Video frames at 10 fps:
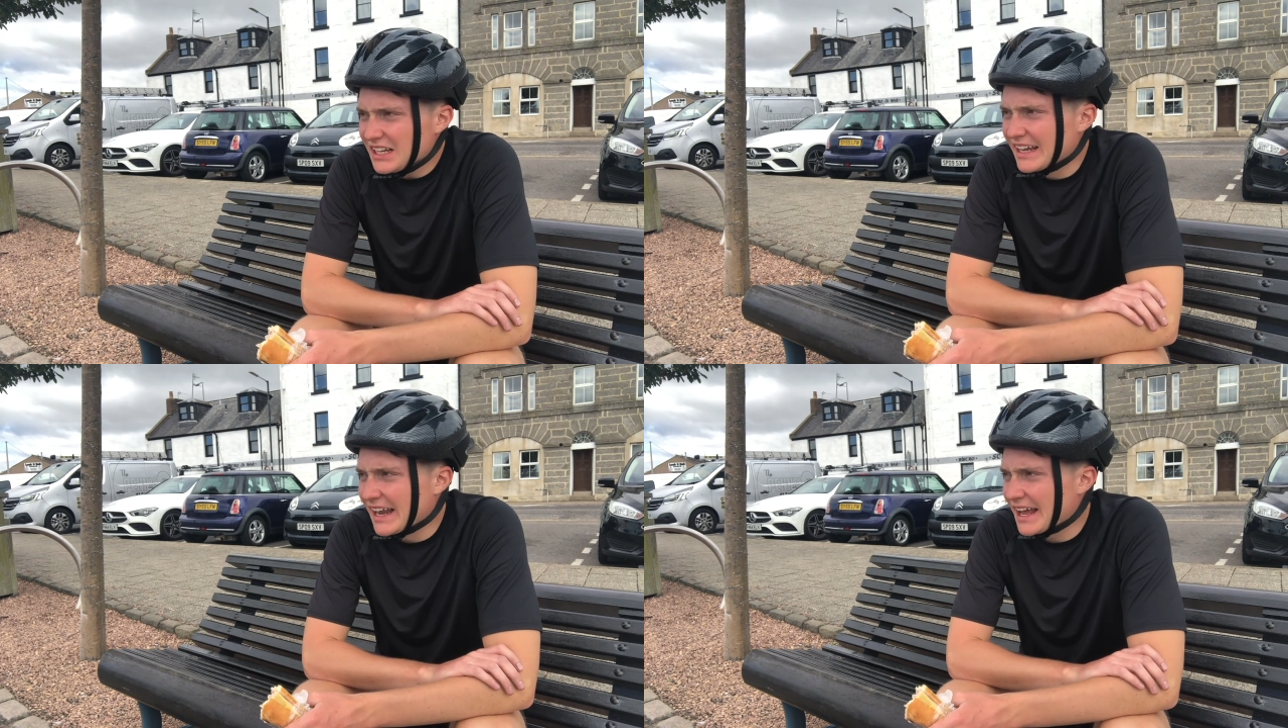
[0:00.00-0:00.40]

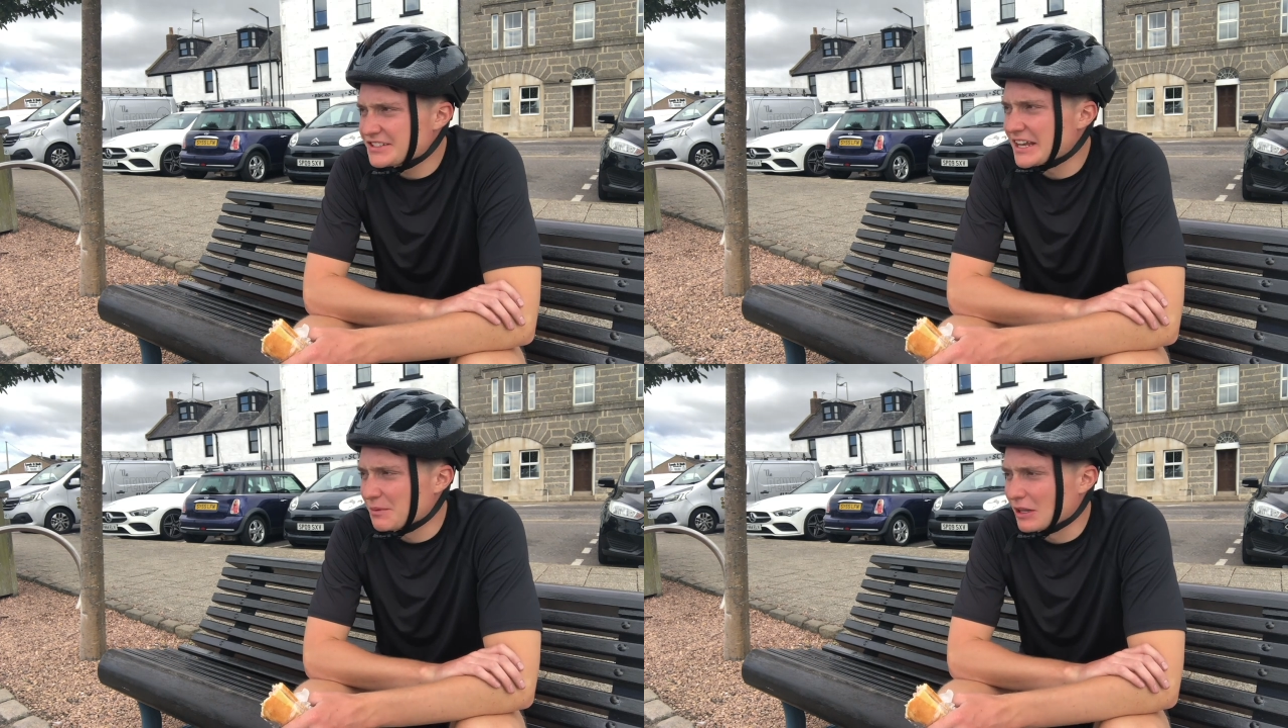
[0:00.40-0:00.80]
it has
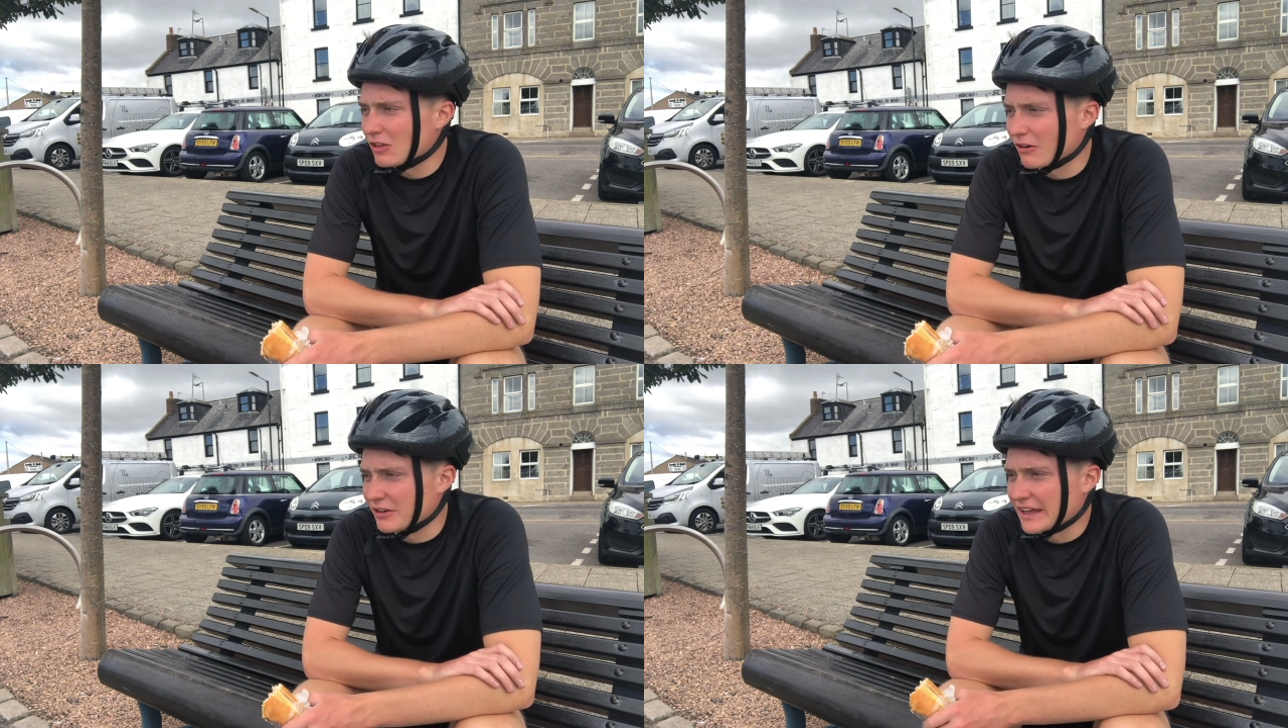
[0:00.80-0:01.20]
taken me
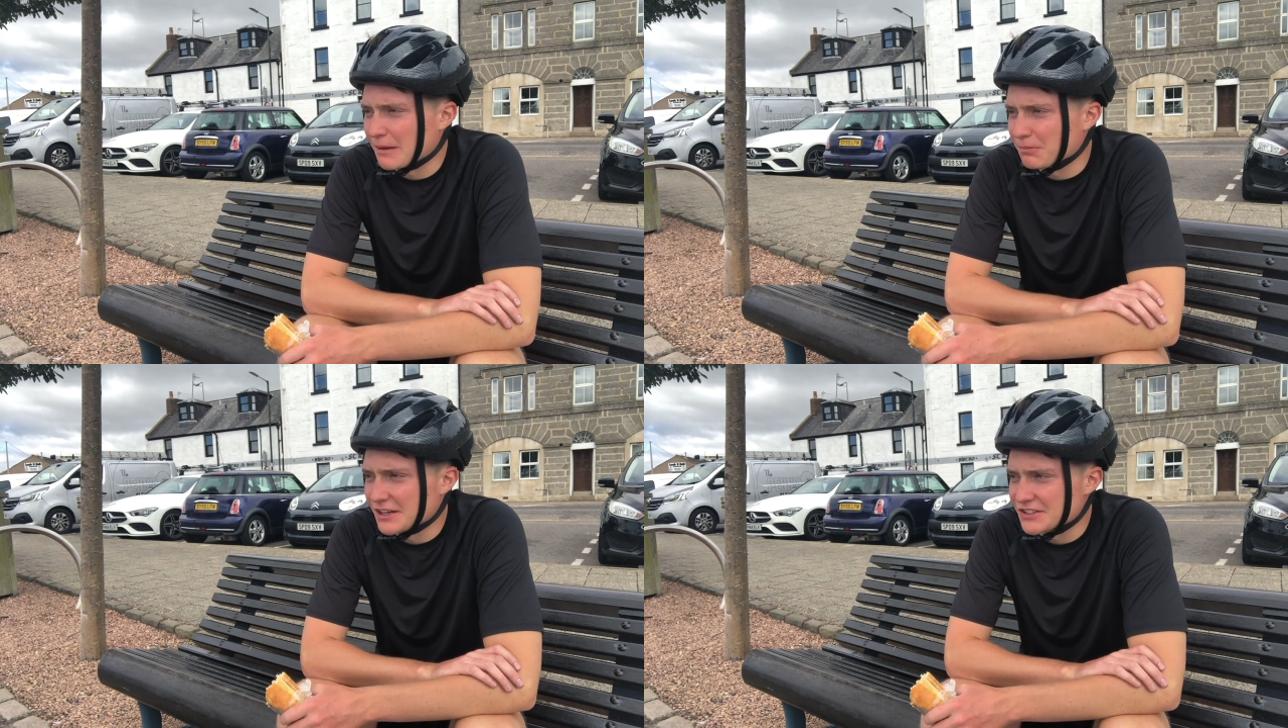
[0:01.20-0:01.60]
longer to
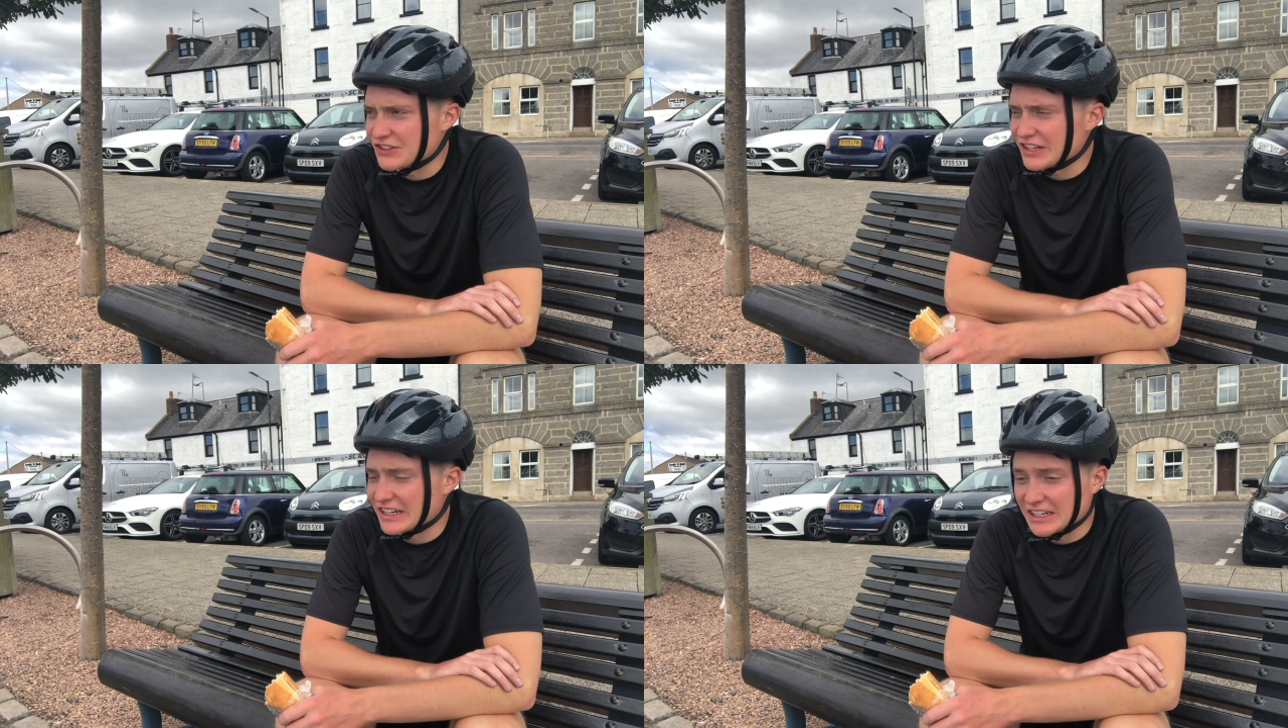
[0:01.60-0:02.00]
get places than I